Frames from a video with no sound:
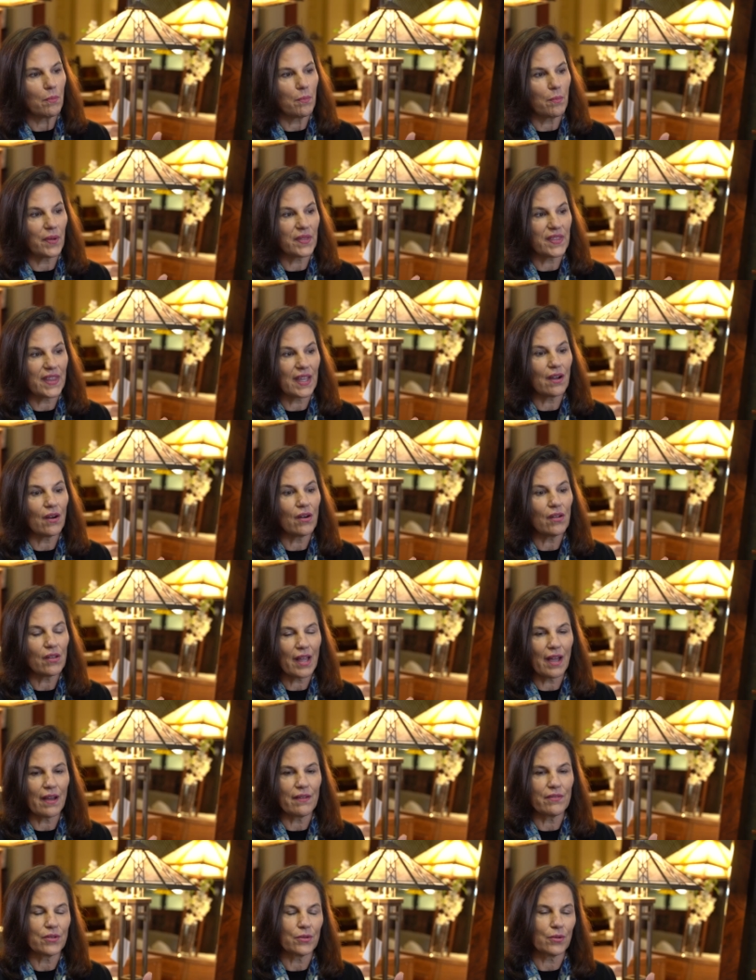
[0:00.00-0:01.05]
but they all
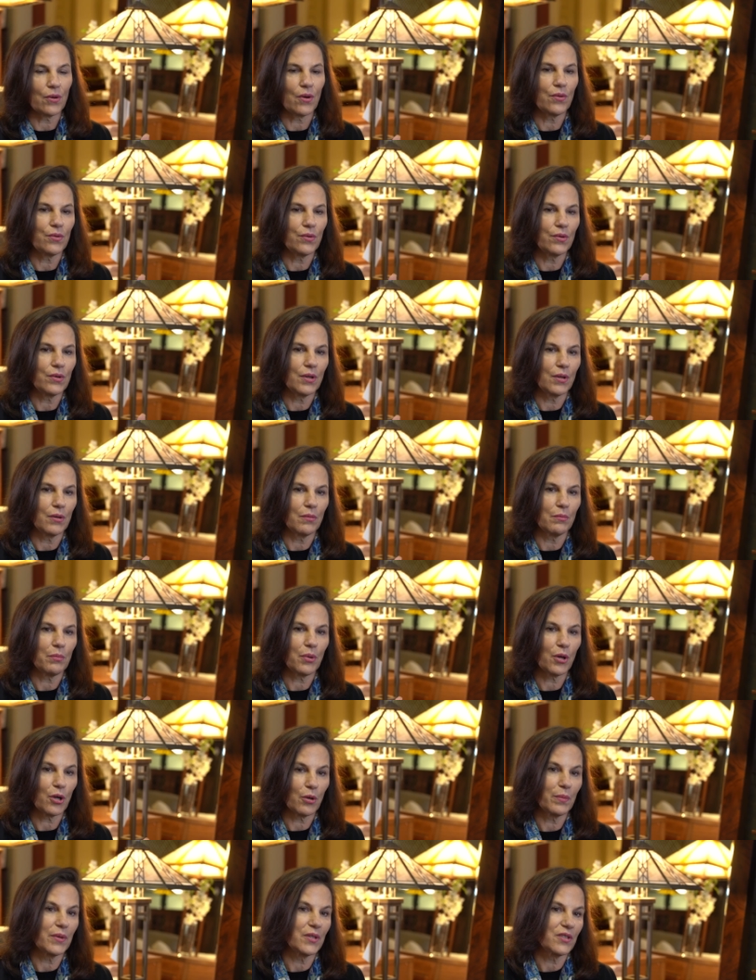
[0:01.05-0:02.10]
have their own
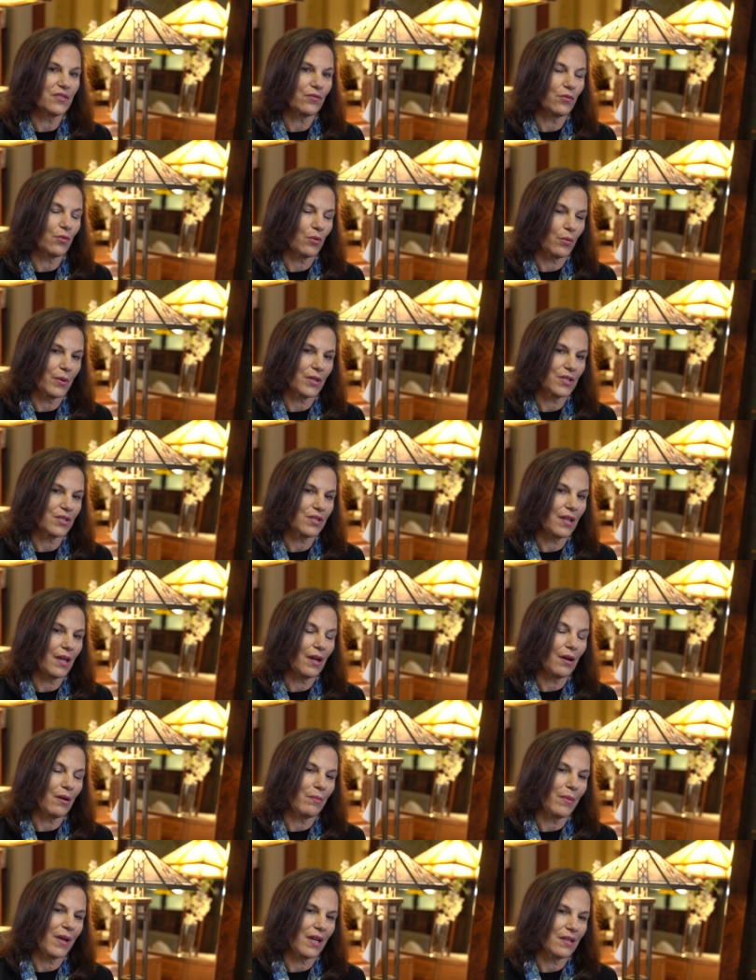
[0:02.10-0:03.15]
purpose for which they
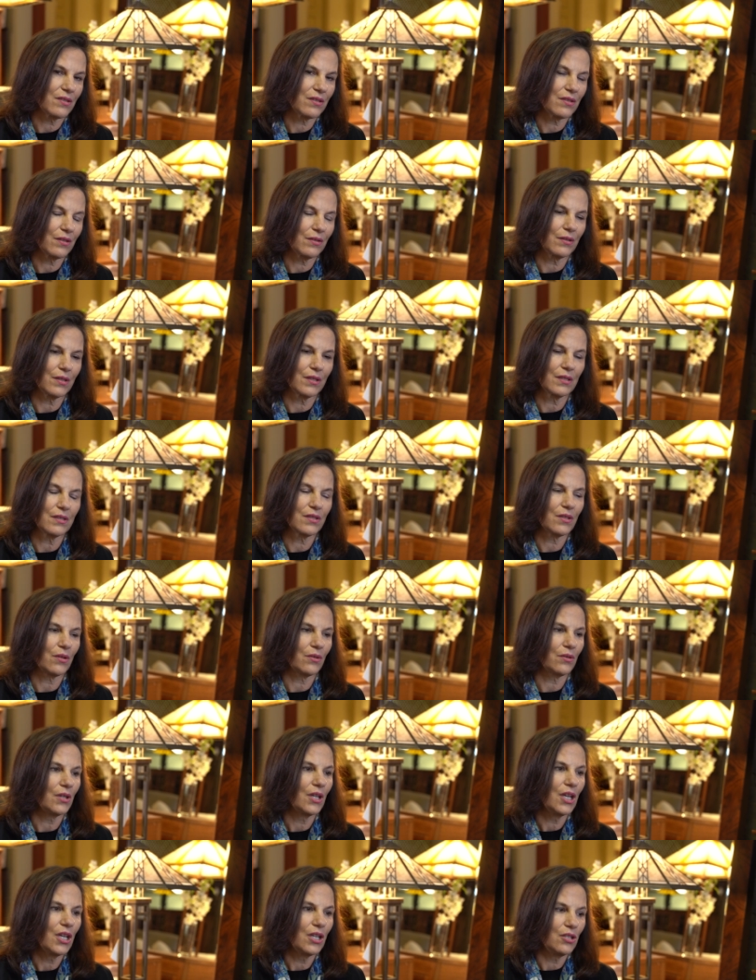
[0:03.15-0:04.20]
are best suited.
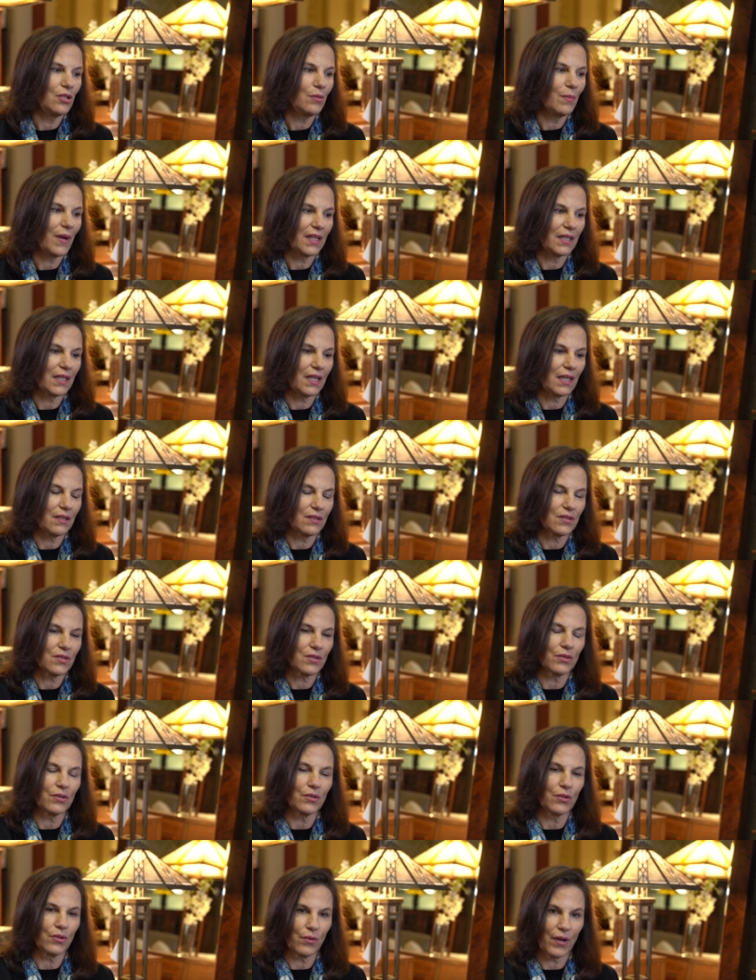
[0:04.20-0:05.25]
So you might get a
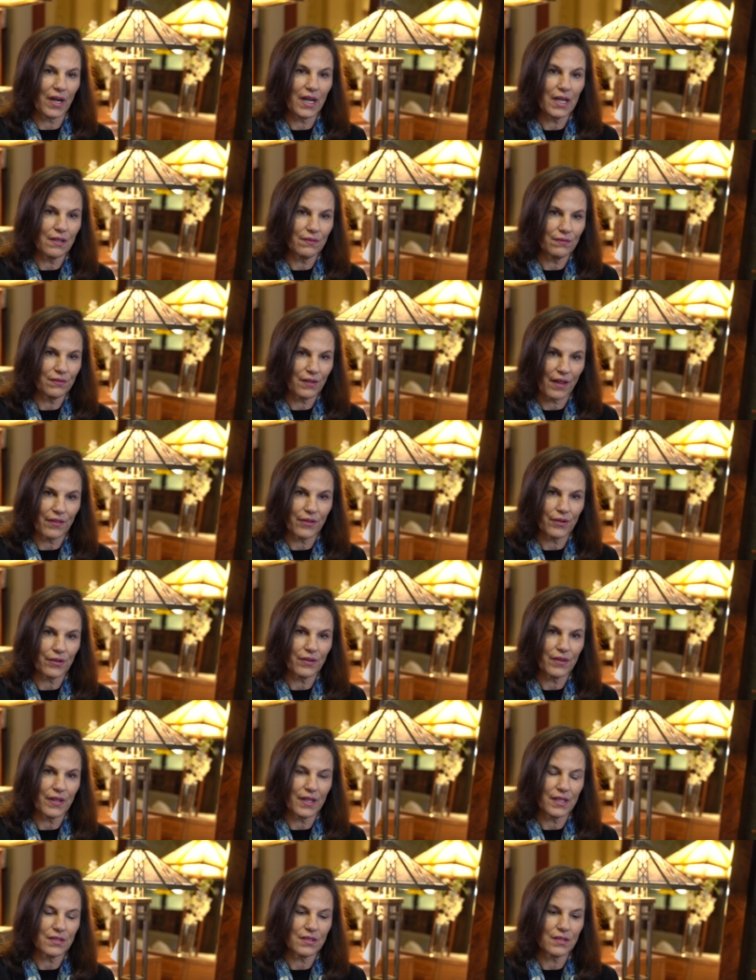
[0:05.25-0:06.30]
certain grade of leather
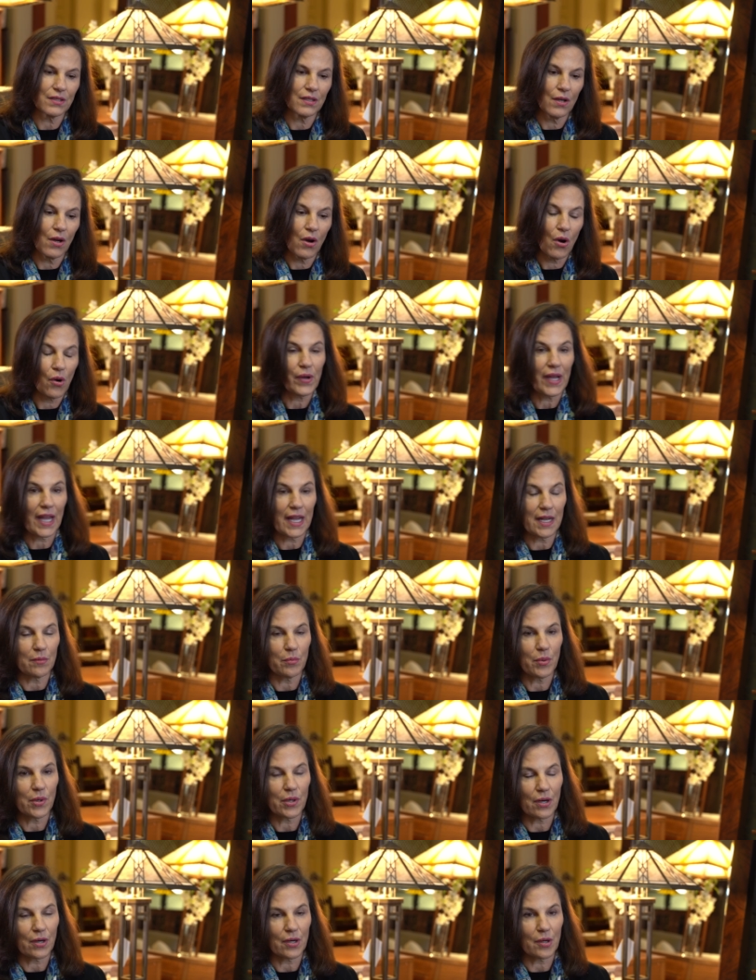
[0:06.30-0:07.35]
that's okay to
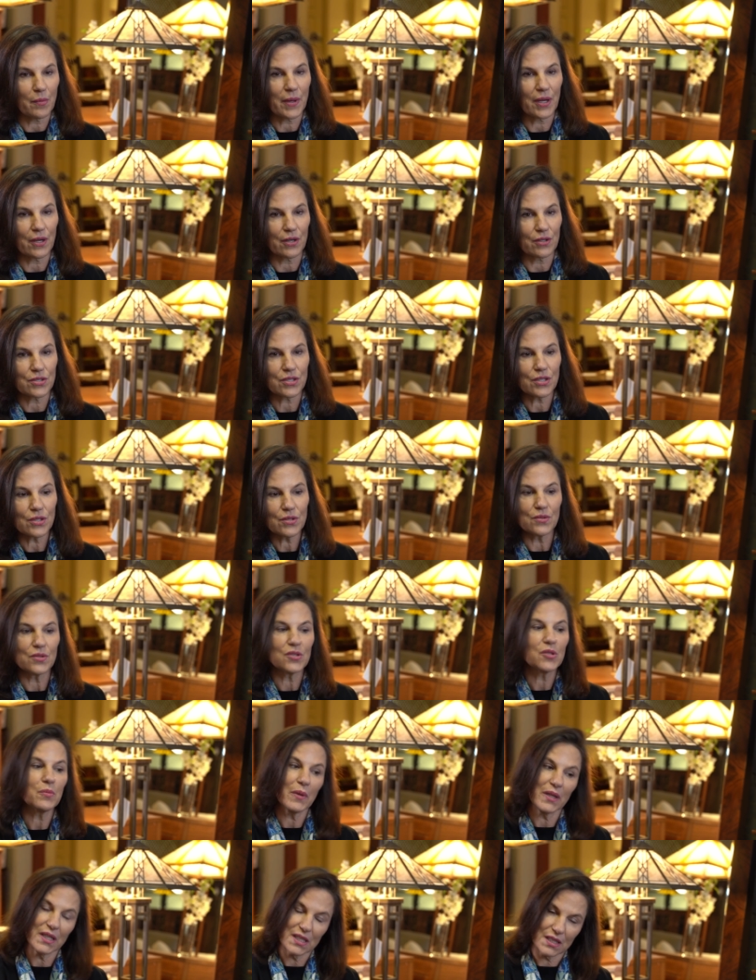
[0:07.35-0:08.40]
put on a pair of
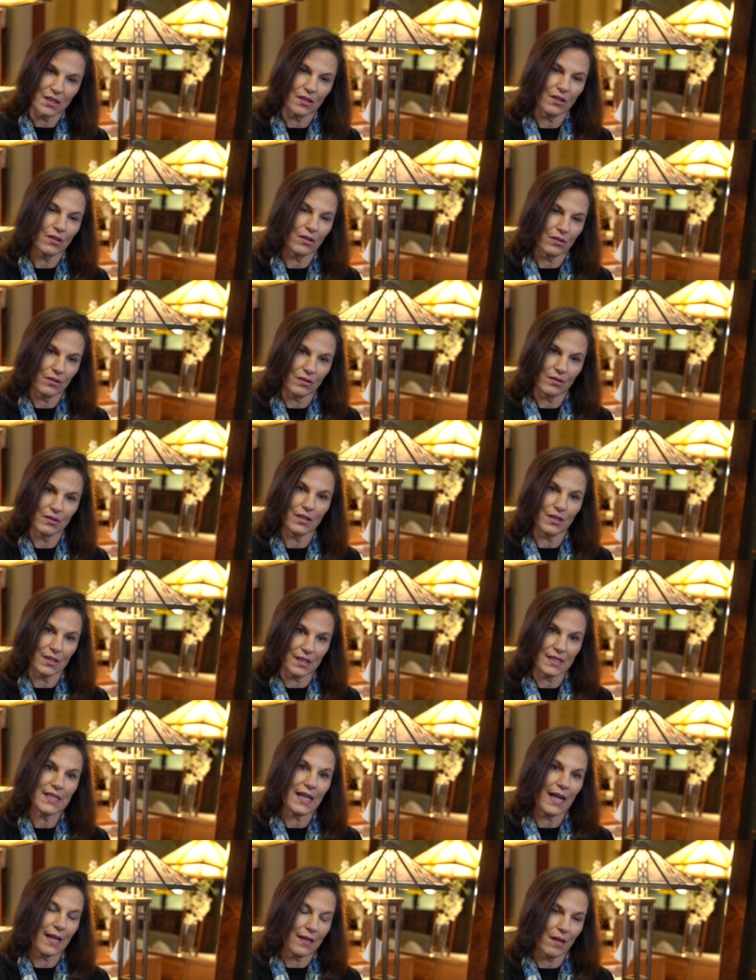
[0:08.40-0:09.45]
shoes, but isn't going to
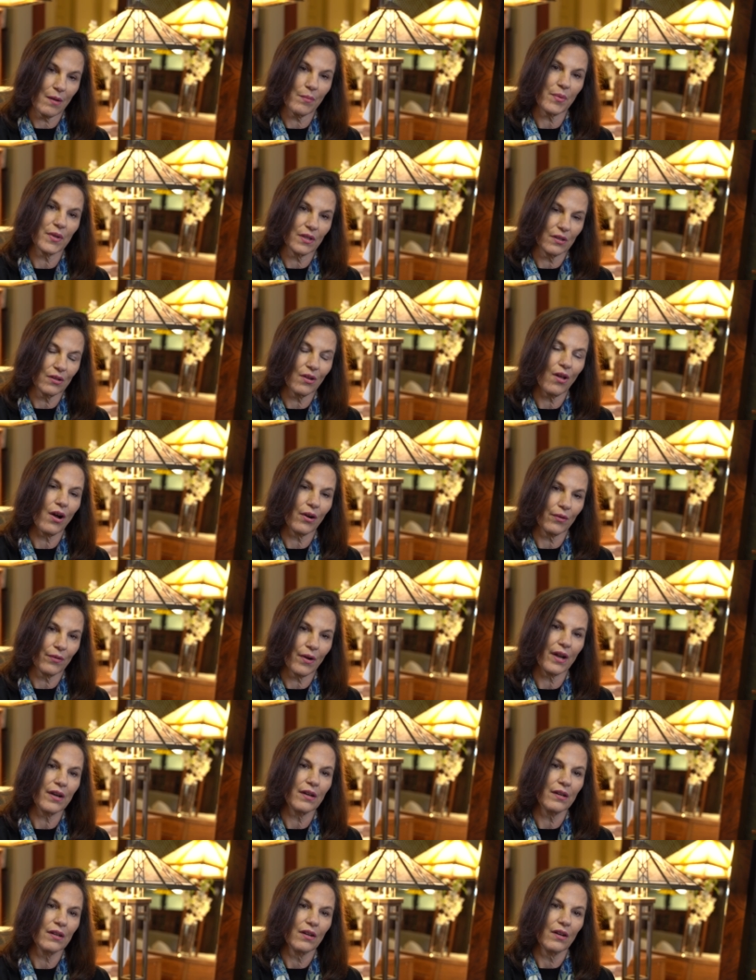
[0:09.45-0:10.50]
stand up in the long
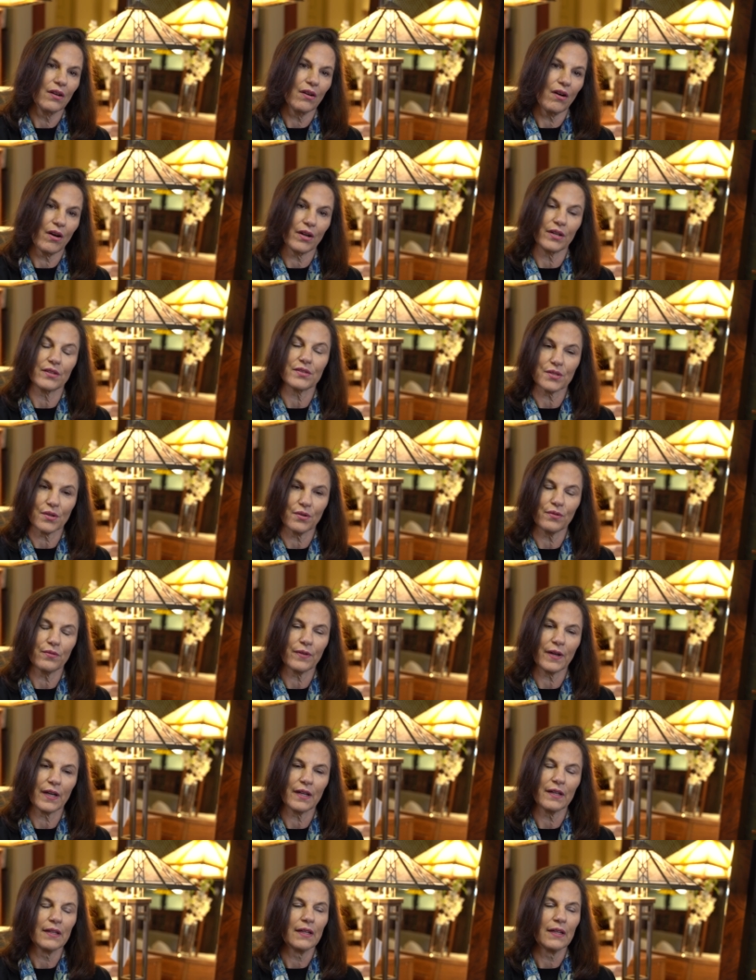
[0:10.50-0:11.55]
run on a sofa.